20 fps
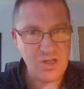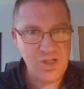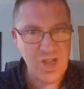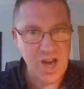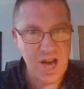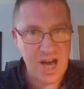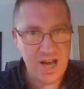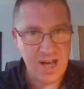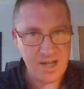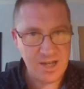
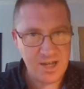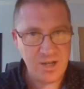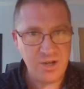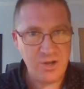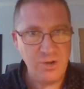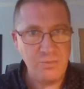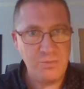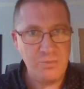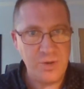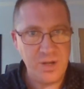That
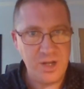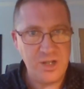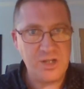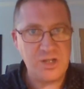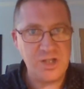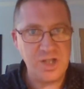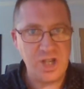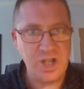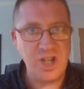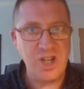could be
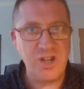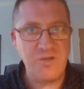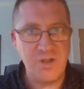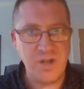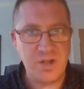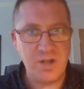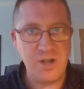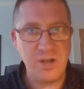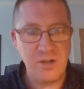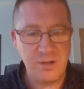
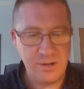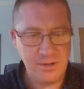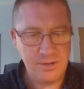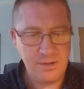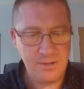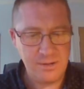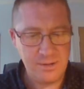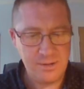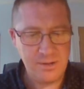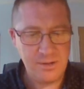significant.
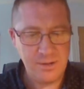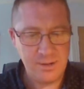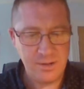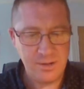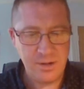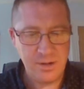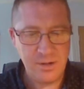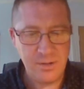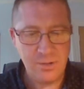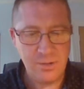
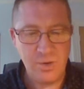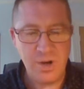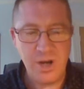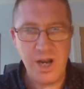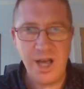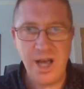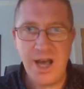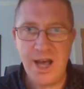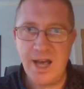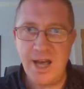Well,
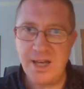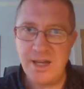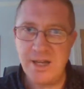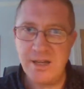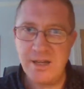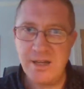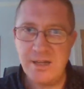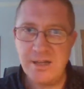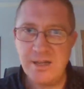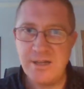it ain't,
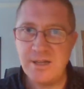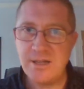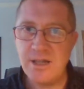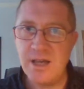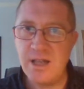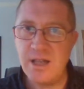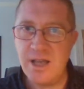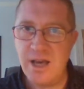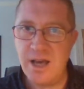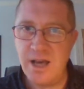so
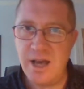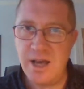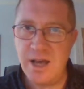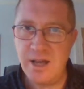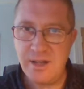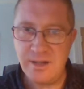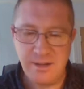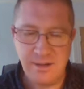there.